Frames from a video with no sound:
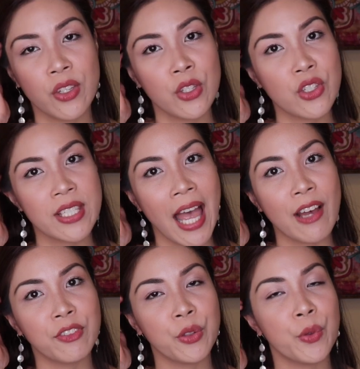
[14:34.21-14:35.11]
You just
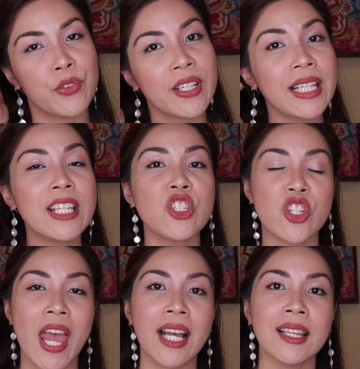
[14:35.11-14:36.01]
have to really
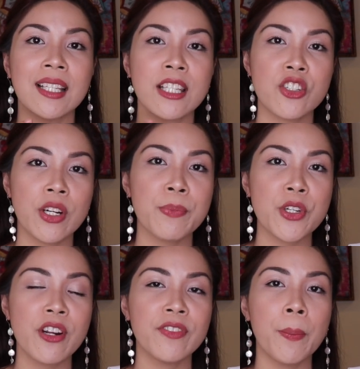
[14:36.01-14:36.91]
check the
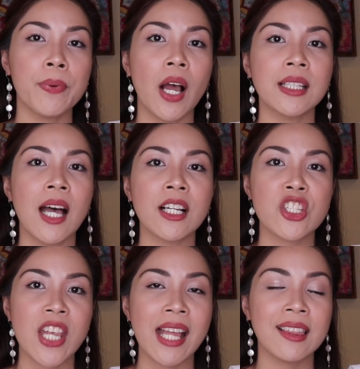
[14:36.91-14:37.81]
description of the
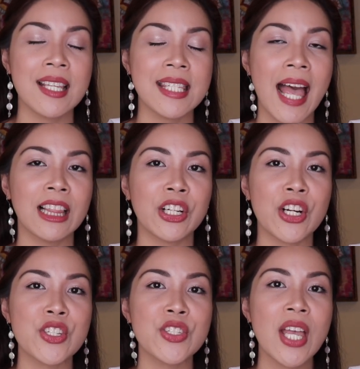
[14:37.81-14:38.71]
product, chat the
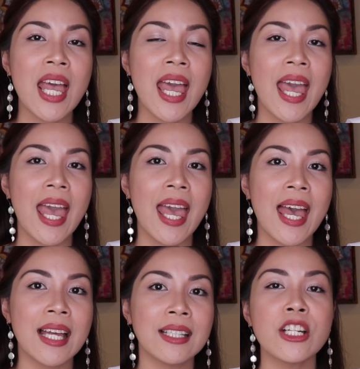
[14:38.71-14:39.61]
sellers,
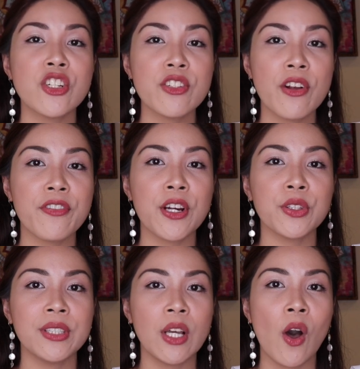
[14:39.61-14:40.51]
and just refer
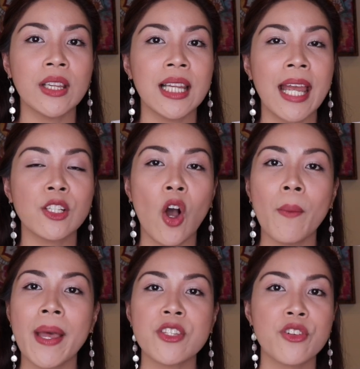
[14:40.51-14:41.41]
to the online
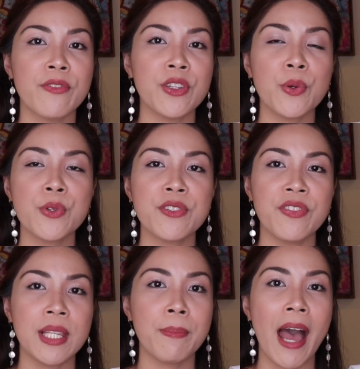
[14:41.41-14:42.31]
comments, reviews,
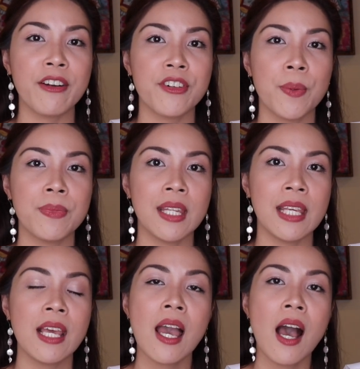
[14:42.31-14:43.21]
feedback from
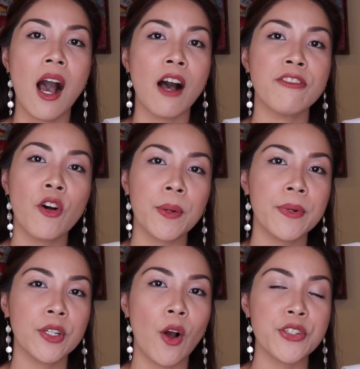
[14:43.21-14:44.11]
the
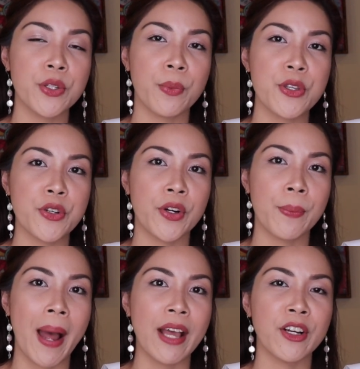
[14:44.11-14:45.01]
former customers
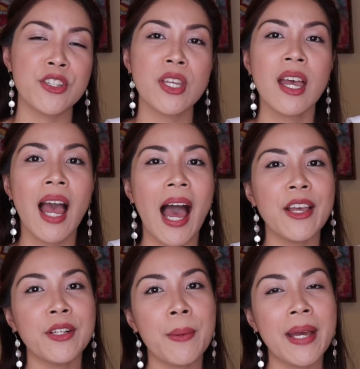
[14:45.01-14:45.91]
or buyers.
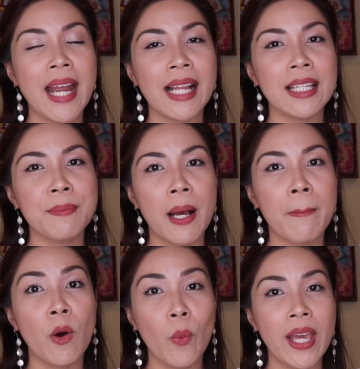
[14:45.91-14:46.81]
Ayaw naman natin na
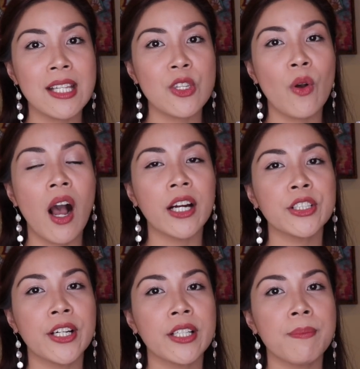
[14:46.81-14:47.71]
ma-waste yung
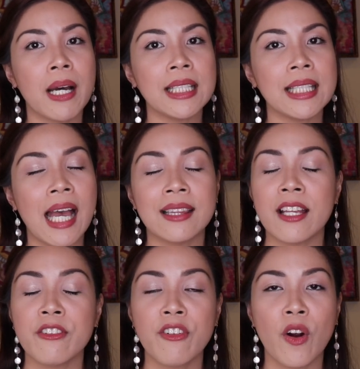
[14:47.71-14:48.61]
hard-earned money
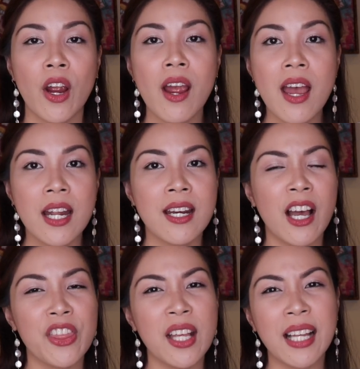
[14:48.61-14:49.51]
natin for
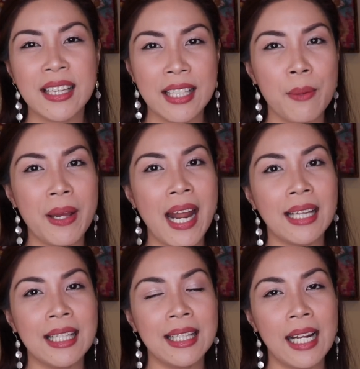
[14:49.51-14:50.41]
nothing na hindi naman
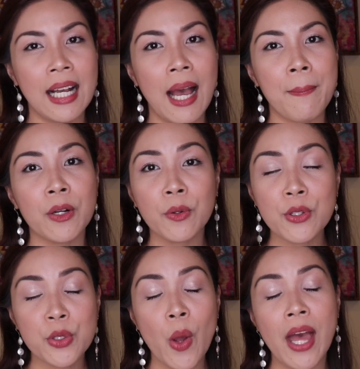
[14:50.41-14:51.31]
natin talaga
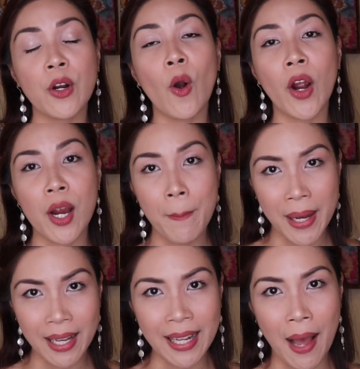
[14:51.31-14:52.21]
magugustuhan or
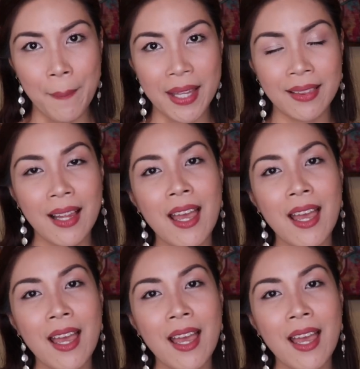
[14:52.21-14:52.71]
magagamit.